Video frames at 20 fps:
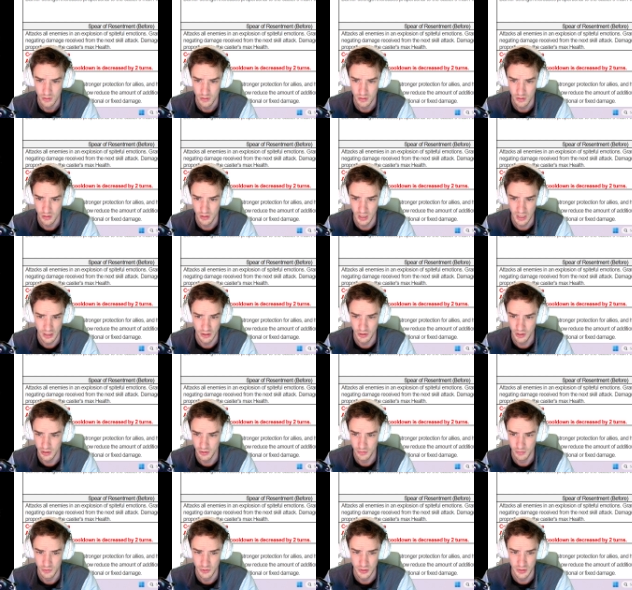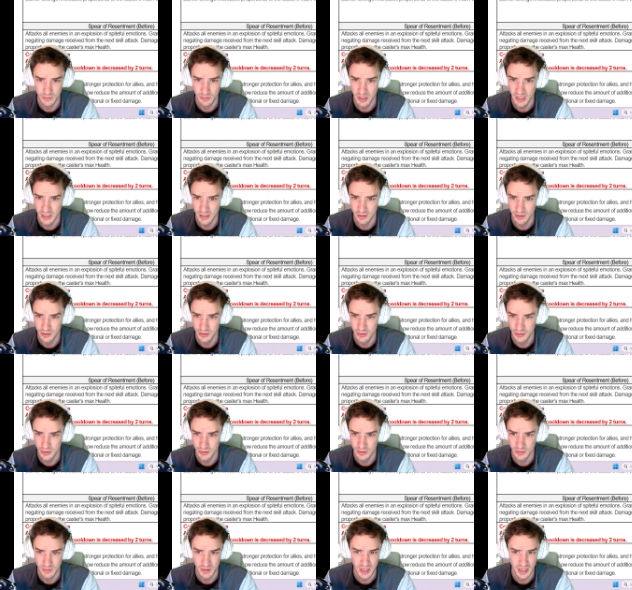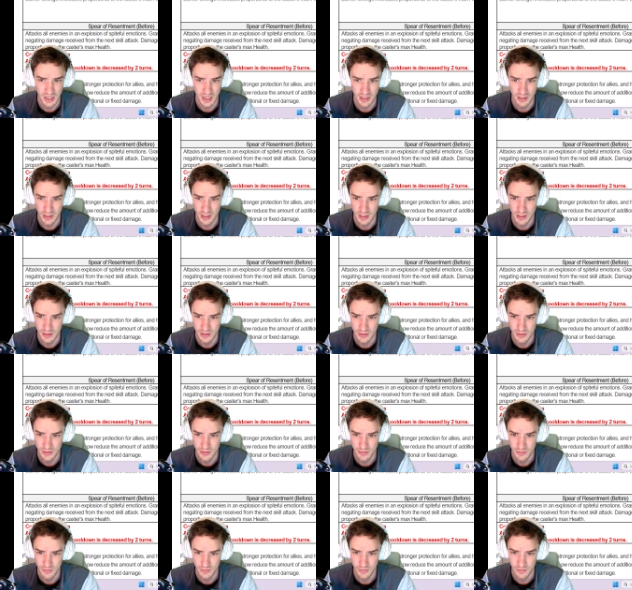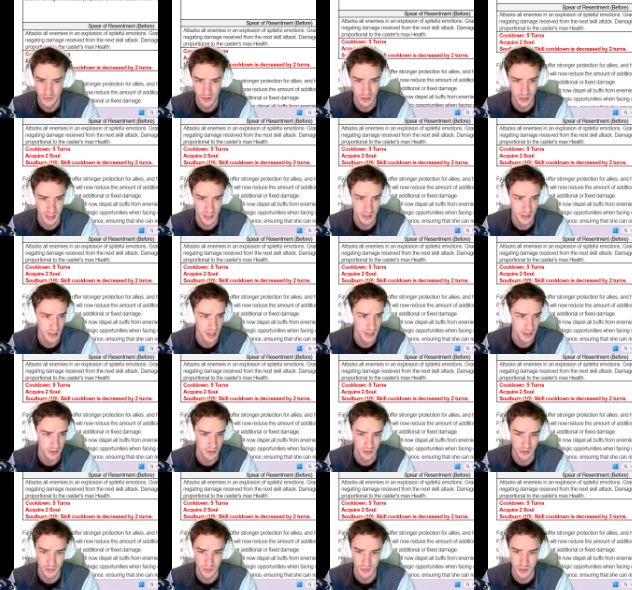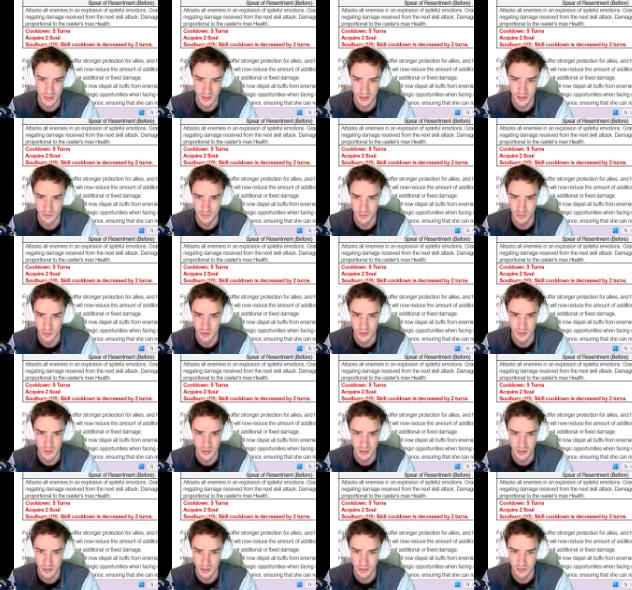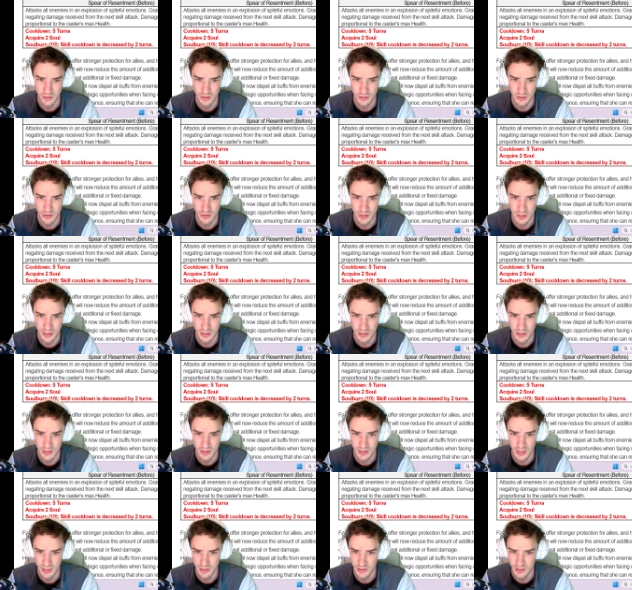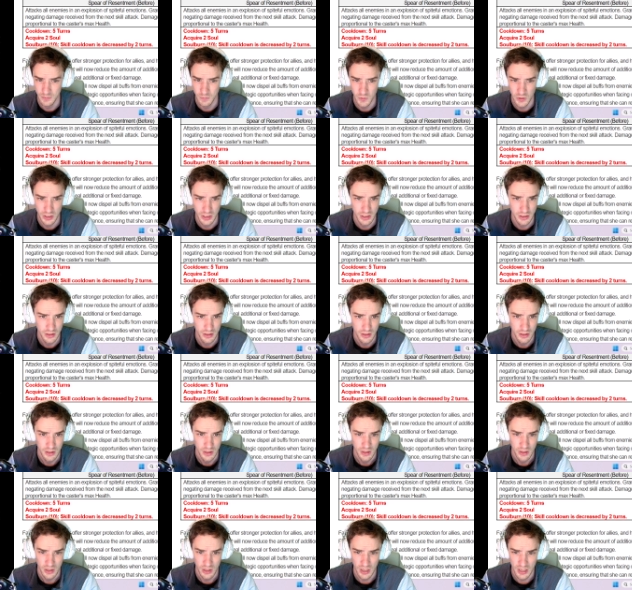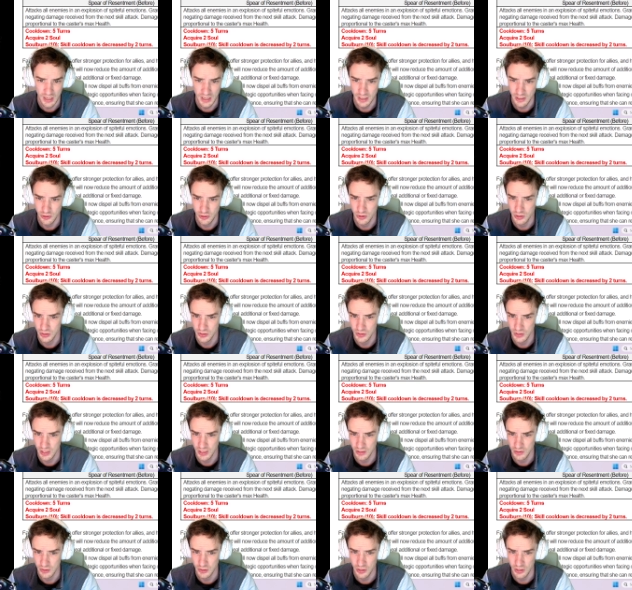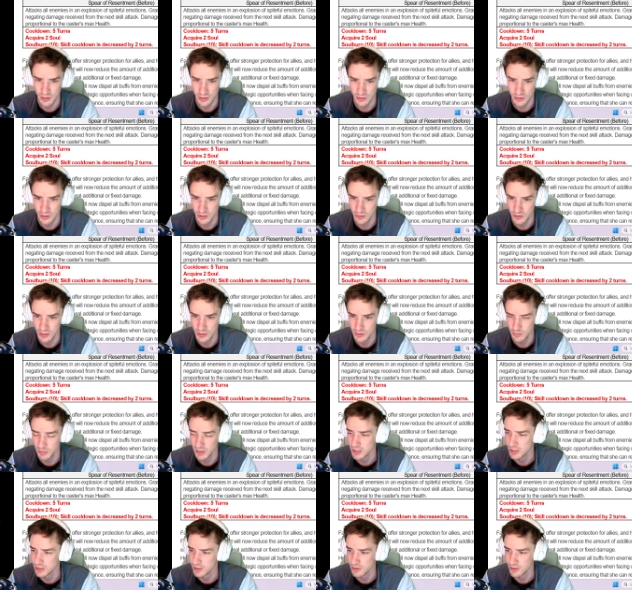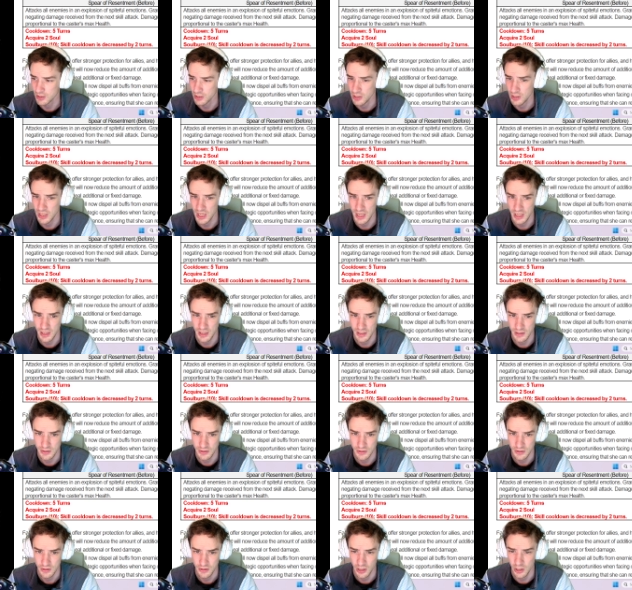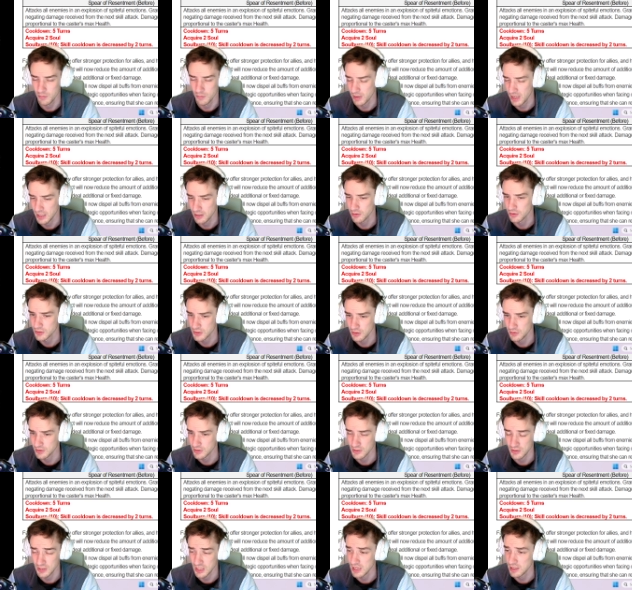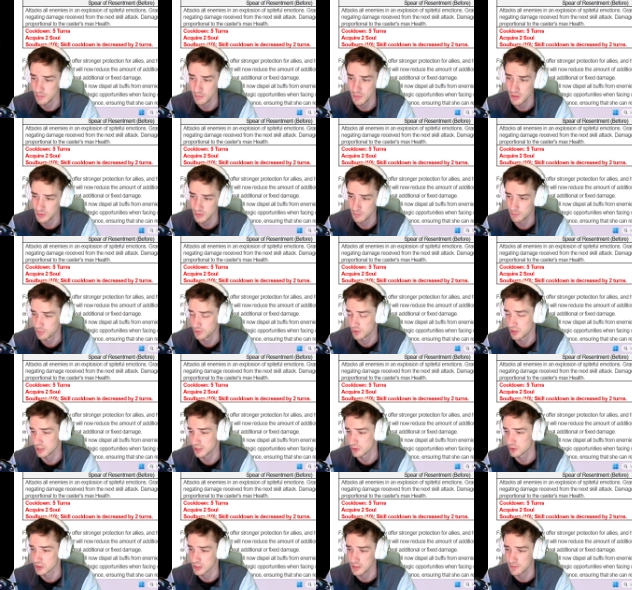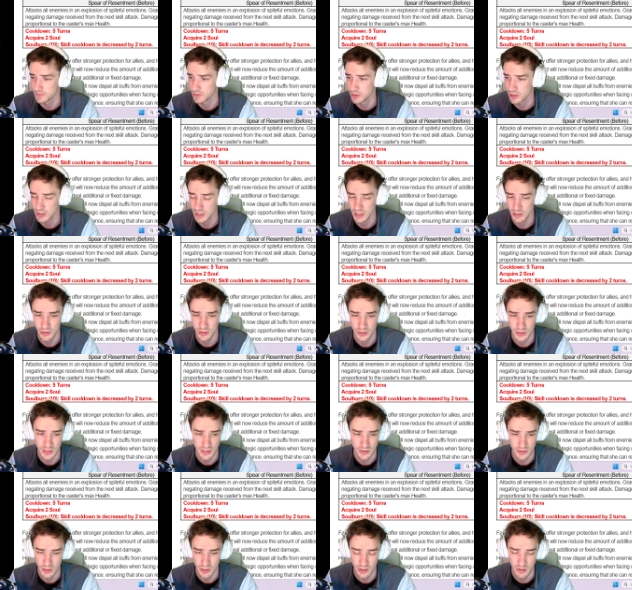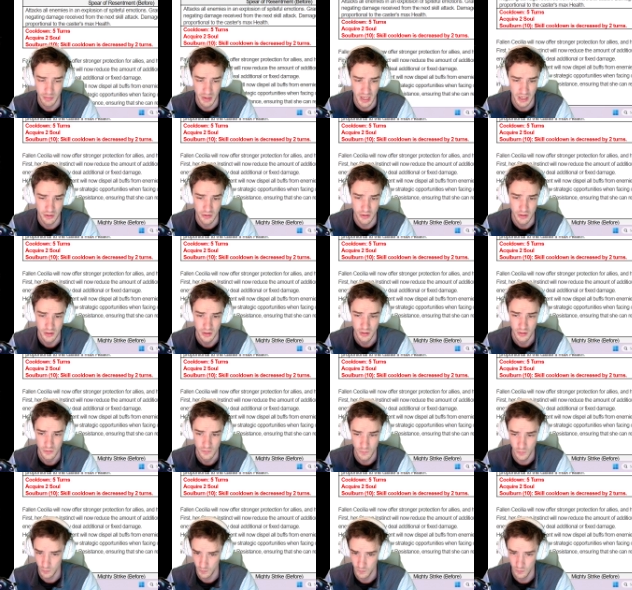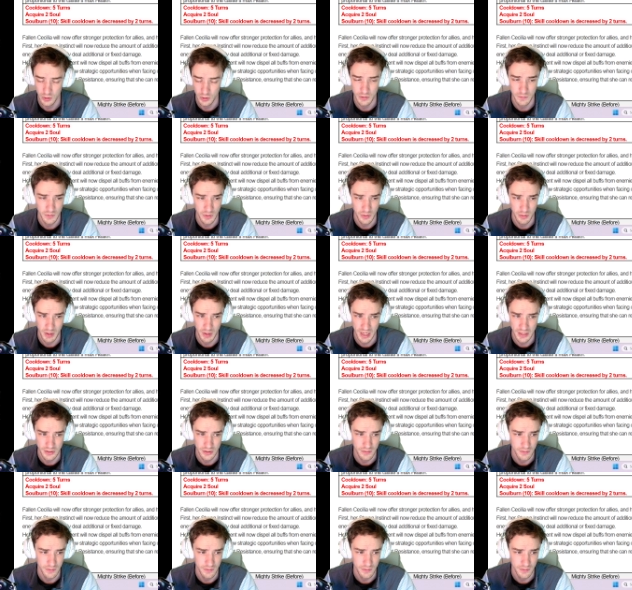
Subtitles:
I don't know. See by heroes, see by allies. Okay, I don't know what's different between the two. It looks like the exact same wording. You just, at the start of the turn, grants a barrier to all allies. Oh, battle. So it's the same. It's protection set for your characters at the start of battle for free from the passive.